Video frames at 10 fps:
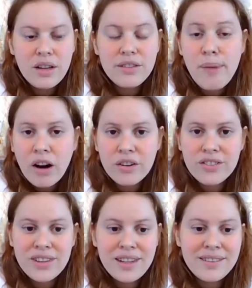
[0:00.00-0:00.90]

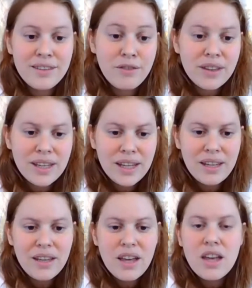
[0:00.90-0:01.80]
democracy,
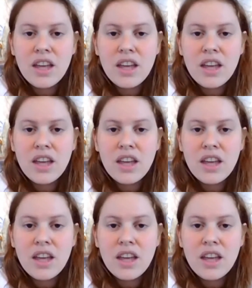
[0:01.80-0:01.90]
civility,